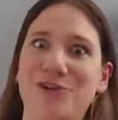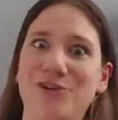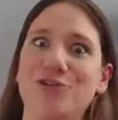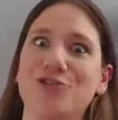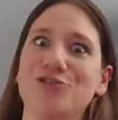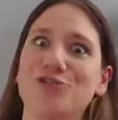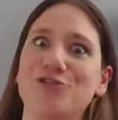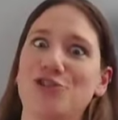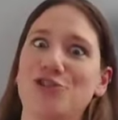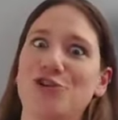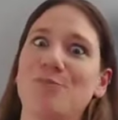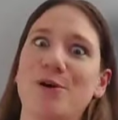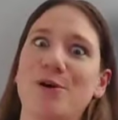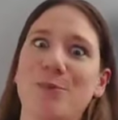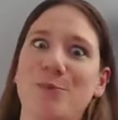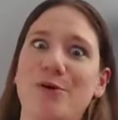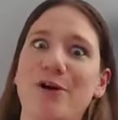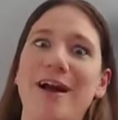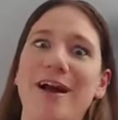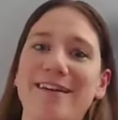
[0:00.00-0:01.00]
you're
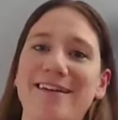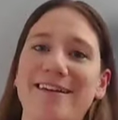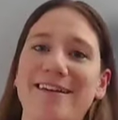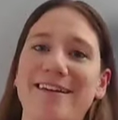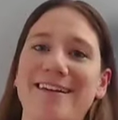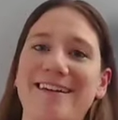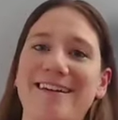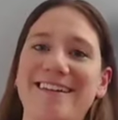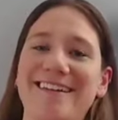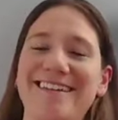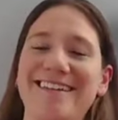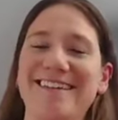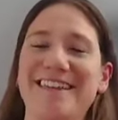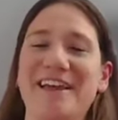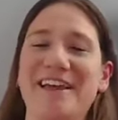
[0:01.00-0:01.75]
super pregnant,